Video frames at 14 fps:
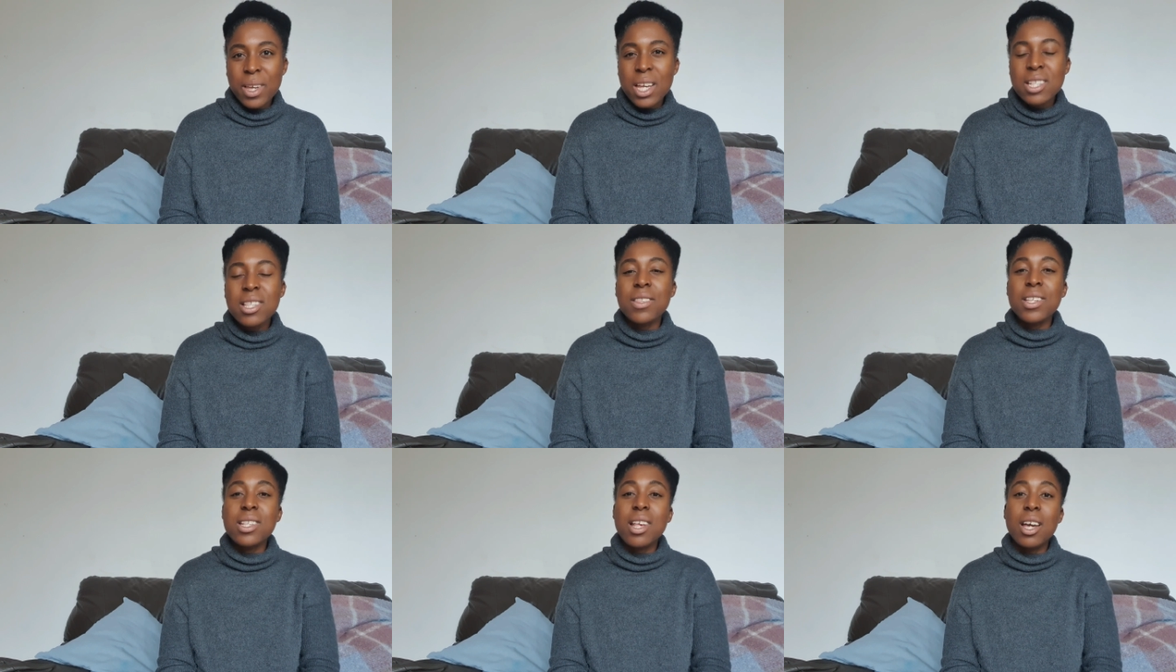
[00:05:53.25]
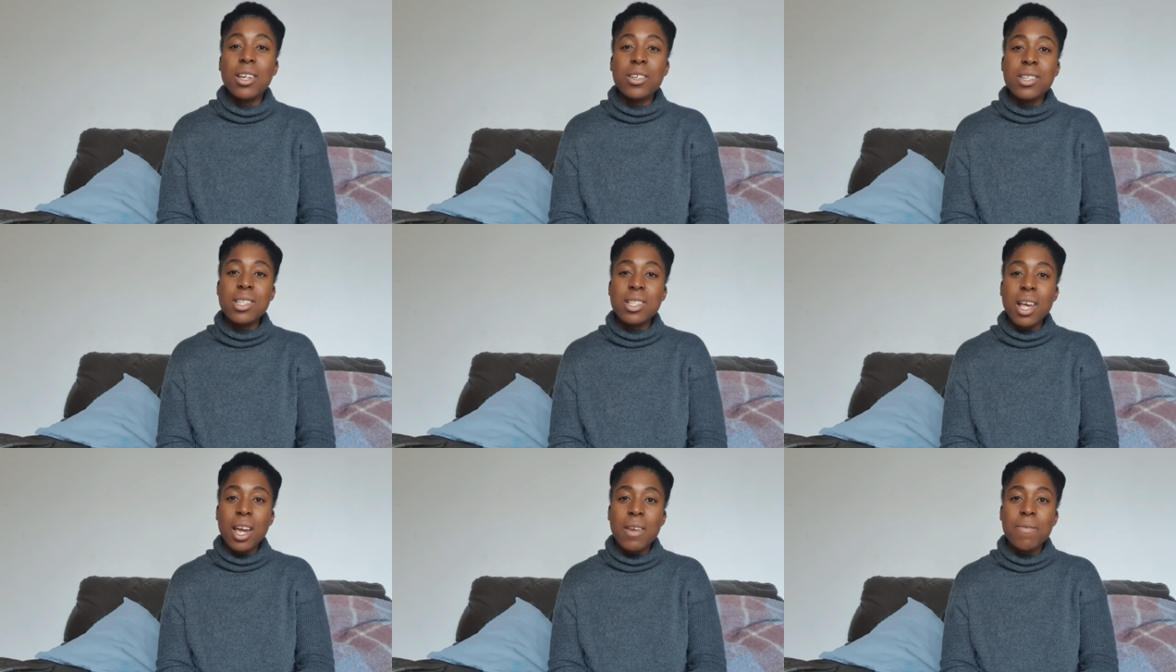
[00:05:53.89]
So a good
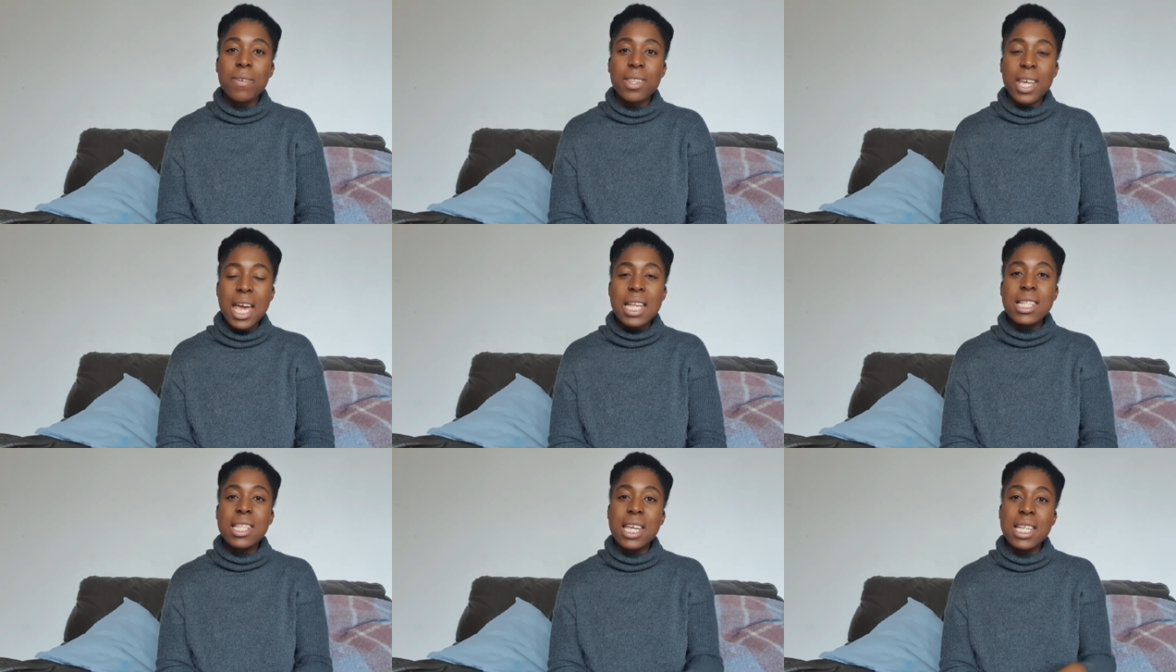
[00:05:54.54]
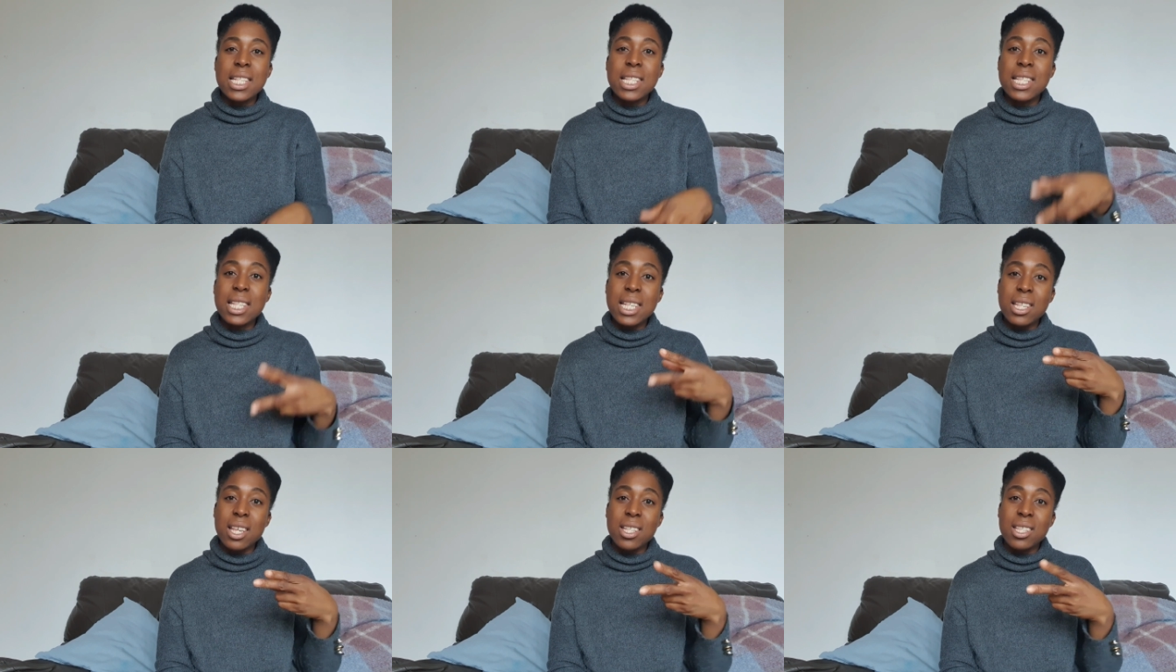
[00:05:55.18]
sign for this is
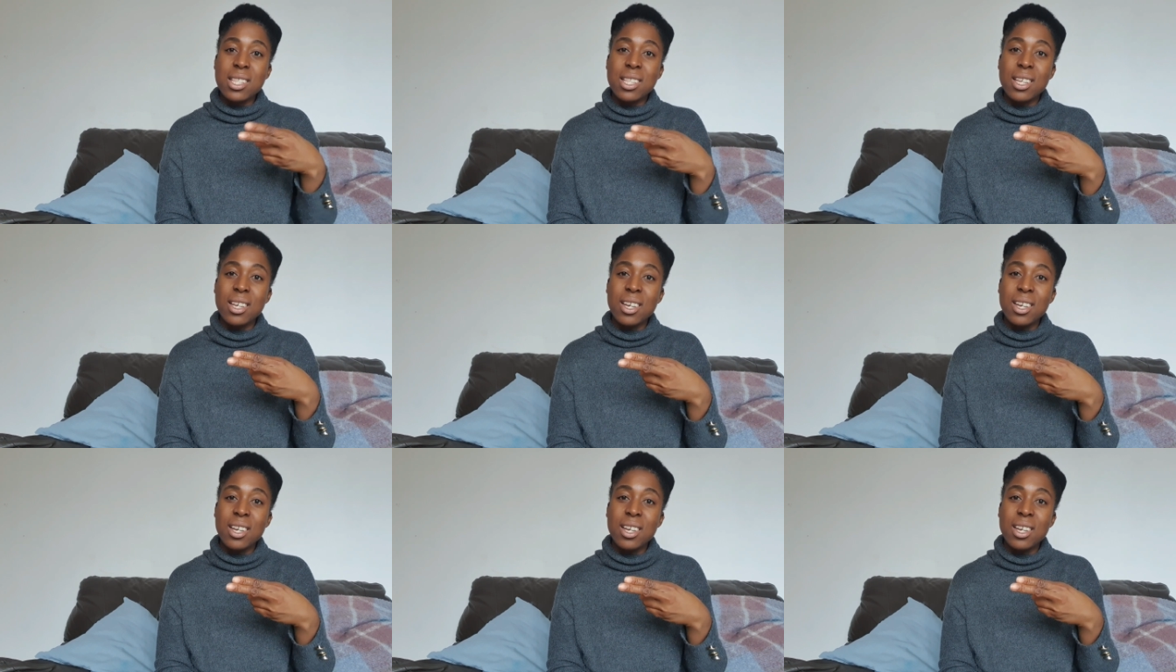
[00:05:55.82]
scissors.